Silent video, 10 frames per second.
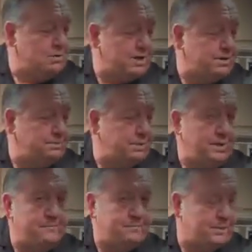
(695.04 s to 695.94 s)
recipe,
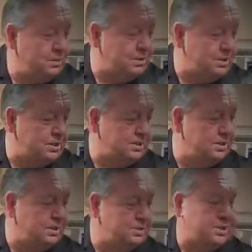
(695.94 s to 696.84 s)
which is
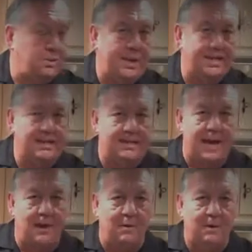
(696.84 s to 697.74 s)
sweet and sour